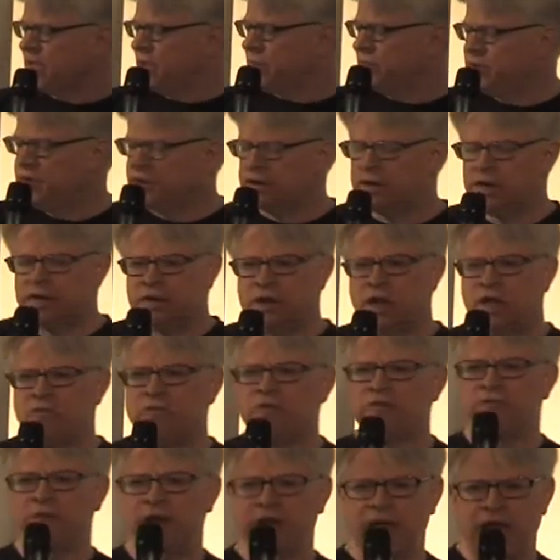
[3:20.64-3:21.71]
But in
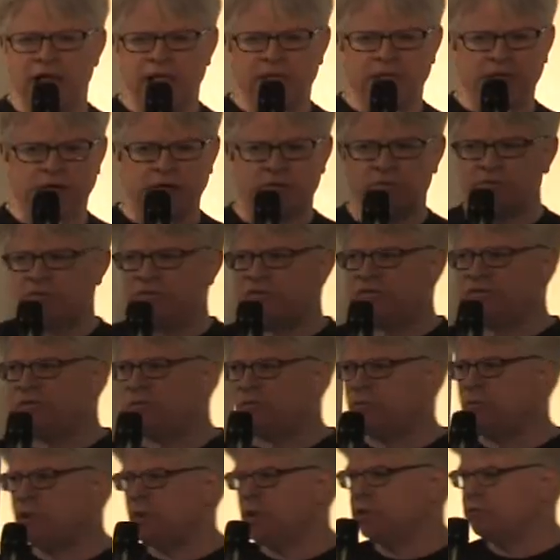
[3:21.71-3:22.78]
another reality, which is the
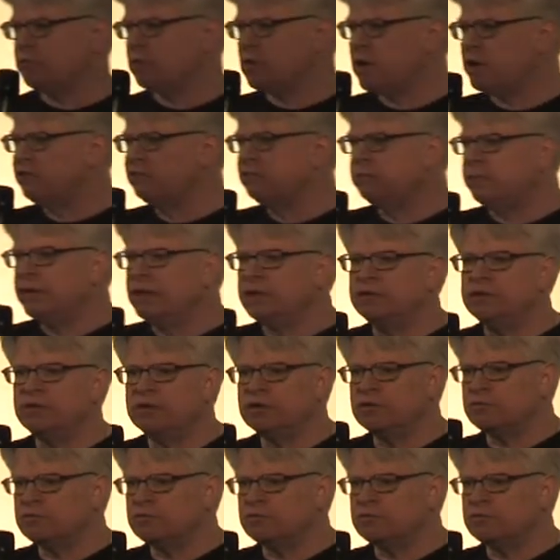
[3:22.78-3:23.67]
world where I spend a